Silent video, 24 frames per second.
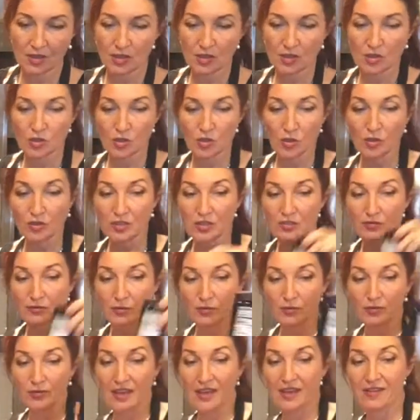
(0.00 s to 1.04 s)
Salt is for
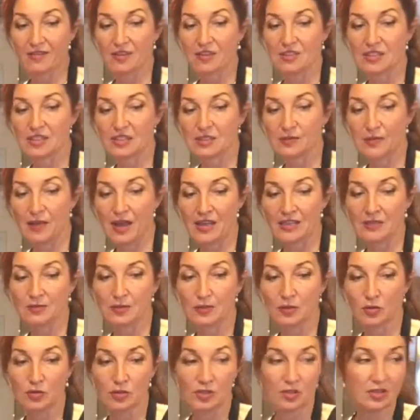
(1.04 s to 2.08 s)
flavor, it's a spice, but
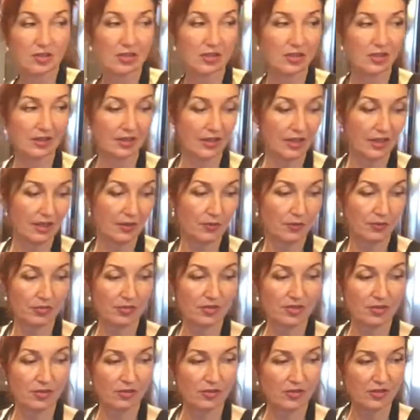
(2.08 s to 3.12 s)
also it's like a
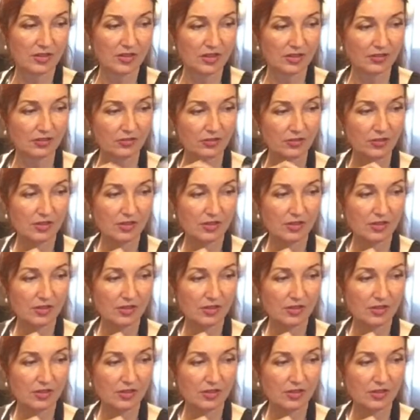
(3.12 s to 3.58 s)
preservative.